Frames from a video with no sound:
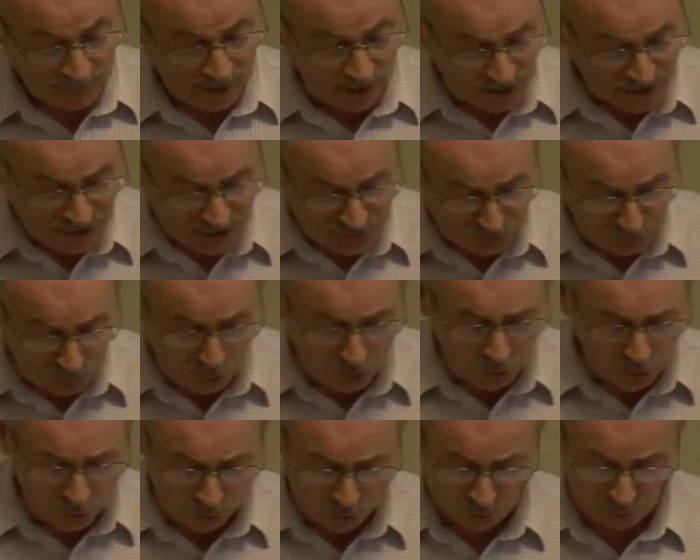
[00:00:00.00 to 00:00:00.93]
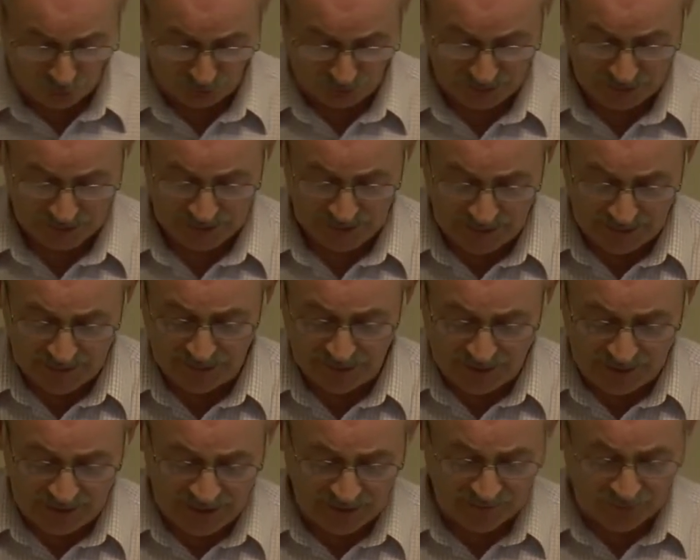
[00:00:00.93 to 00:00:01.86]
a stronghold in the
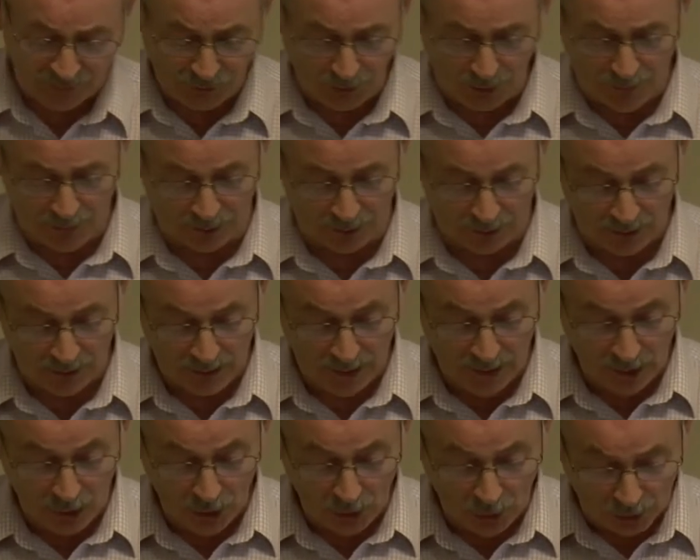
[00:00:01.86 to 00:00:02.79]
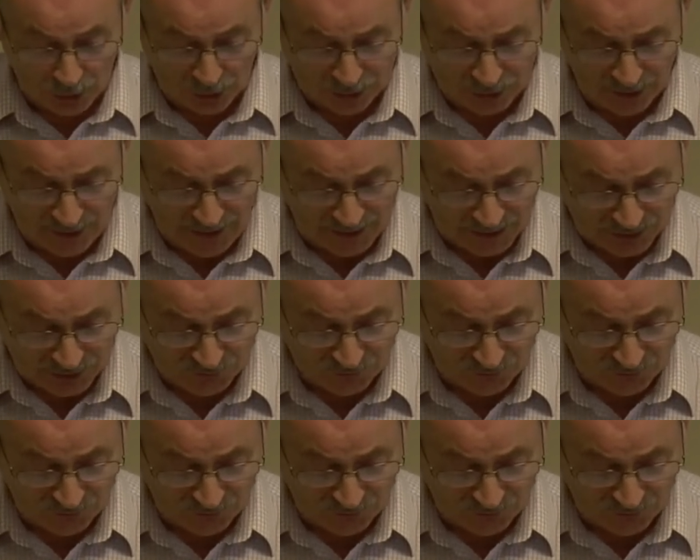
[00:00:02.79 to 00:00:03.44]
day of trouble. Look at the next